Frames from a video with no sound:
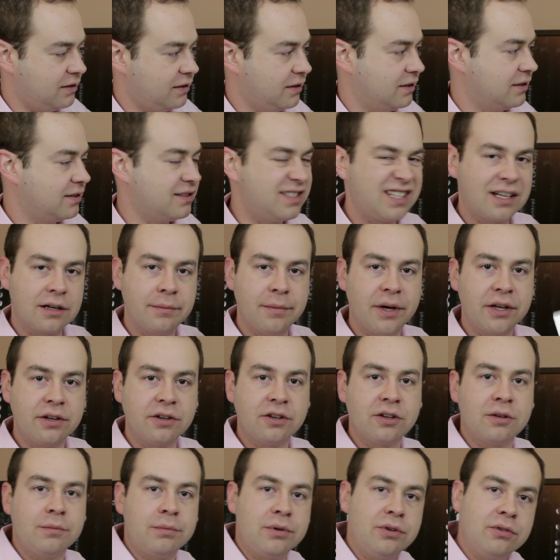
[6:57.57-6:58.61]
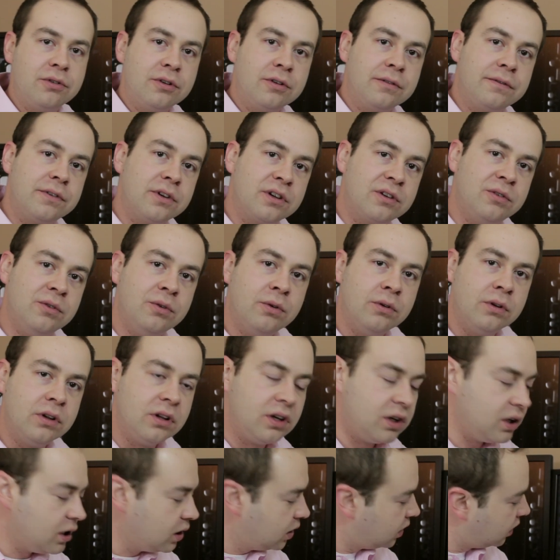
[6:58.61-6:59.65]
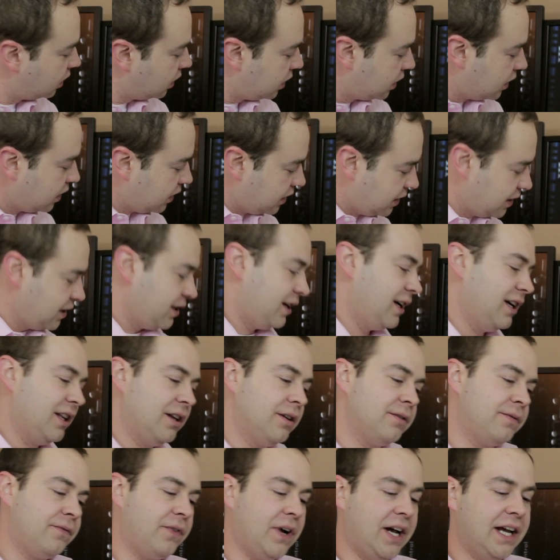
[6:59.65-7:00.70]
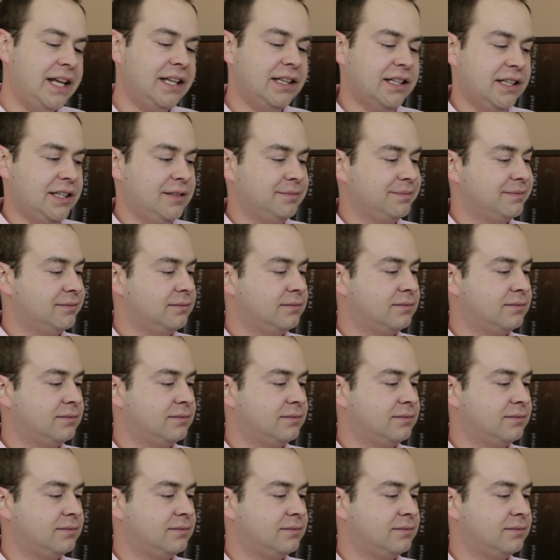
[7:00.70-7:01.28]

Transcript: You can stick them on your computer if you're cool. And then finally,